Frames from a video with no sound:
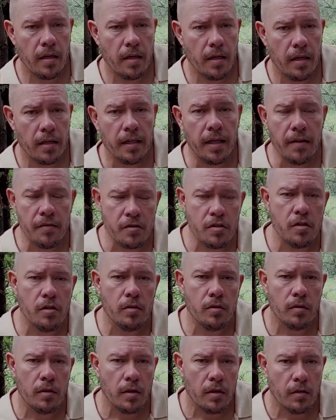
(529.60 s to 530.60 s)
it gives
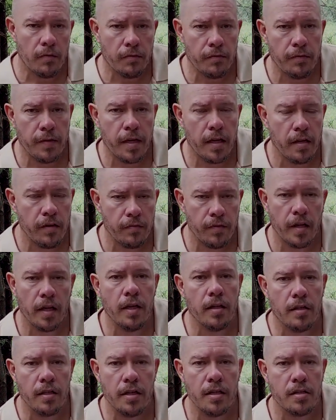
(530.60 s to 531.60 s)
you very
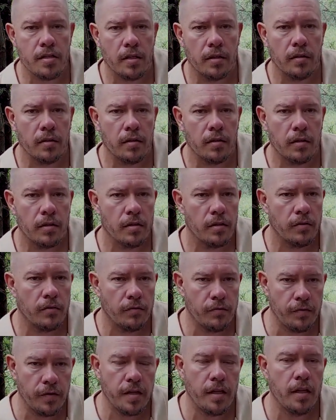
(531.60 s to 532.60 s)
decent
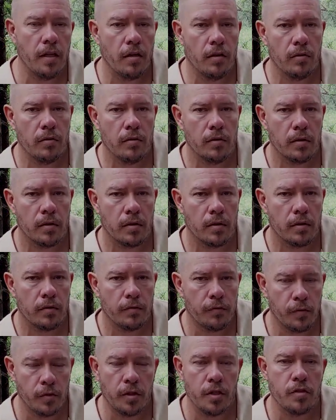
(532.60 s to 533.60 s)
video
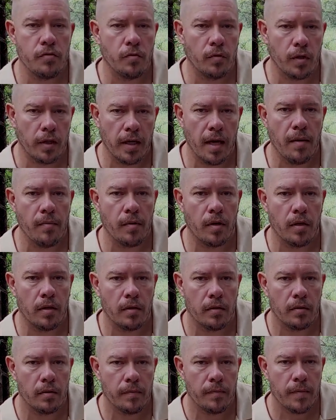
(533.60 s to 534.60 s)
footage for the camera
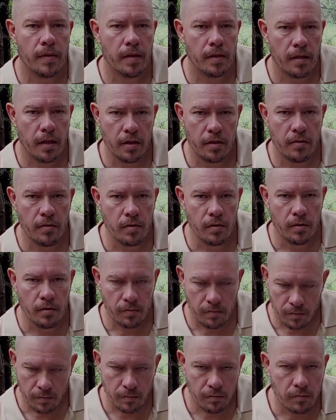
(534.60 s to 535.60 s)

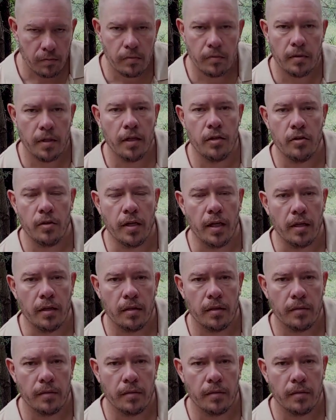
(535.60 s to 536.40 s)
that you get.